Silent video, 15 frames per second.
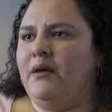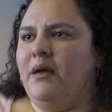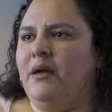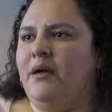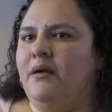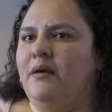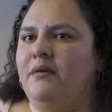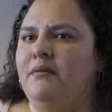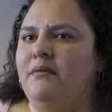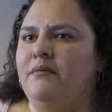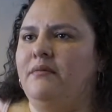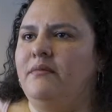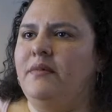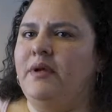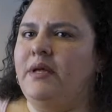
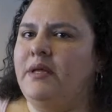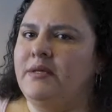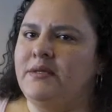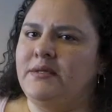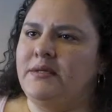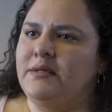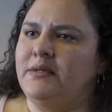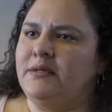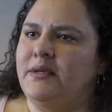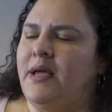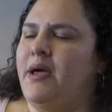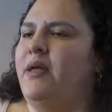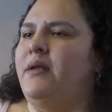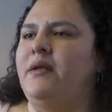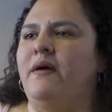and his dad